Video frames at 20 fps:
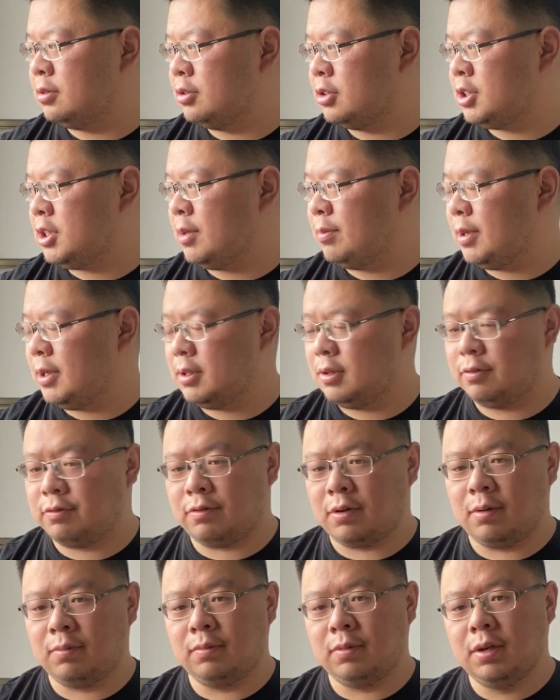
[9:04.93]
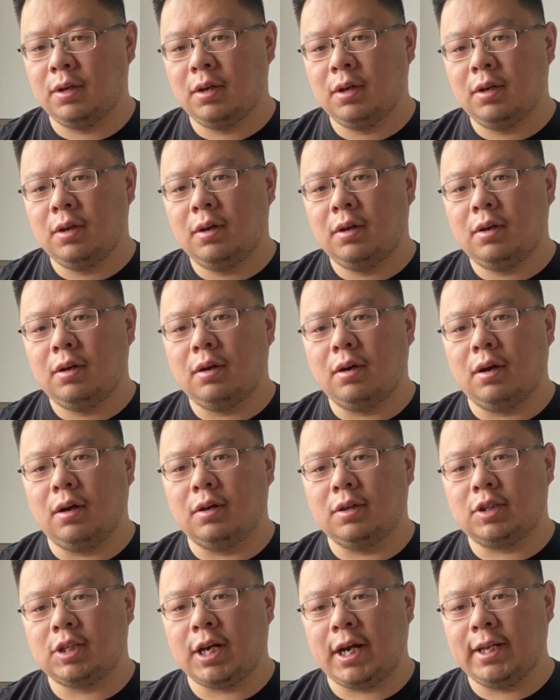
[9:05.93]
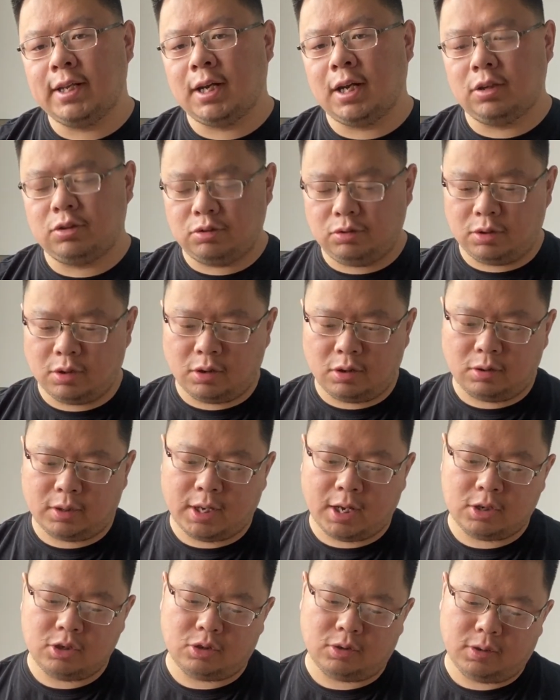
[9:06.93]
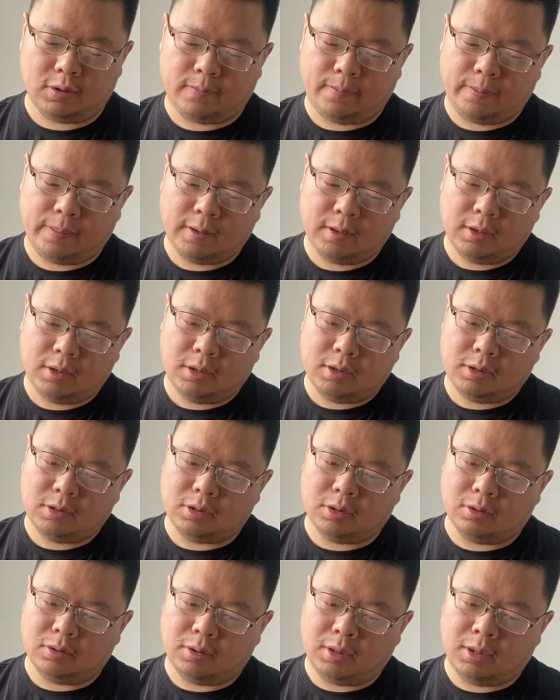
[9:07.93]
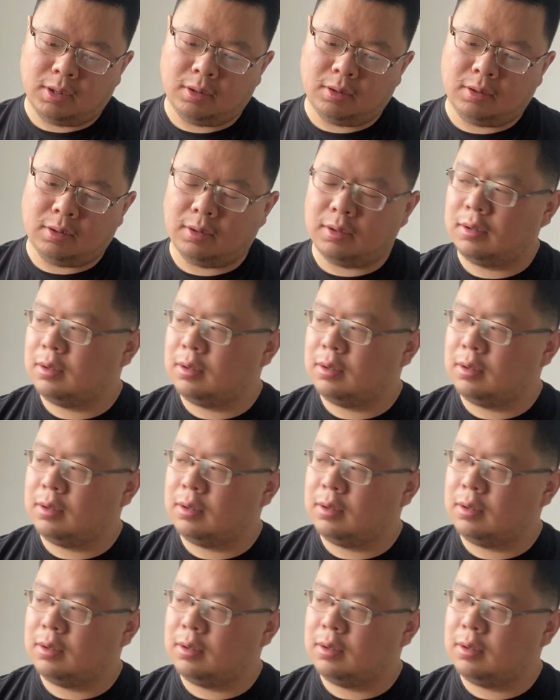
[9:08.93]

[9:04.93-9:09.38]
to ship it from China to your country. So in